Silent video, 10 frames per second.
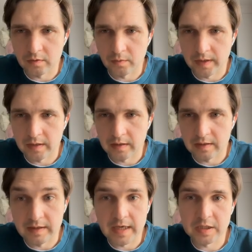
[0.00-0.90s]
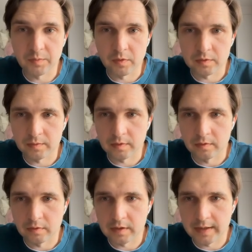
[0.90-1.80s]
the way the dashboard would
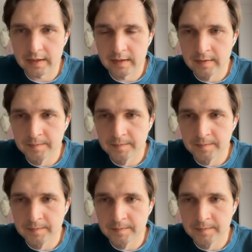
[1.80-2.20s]
look like,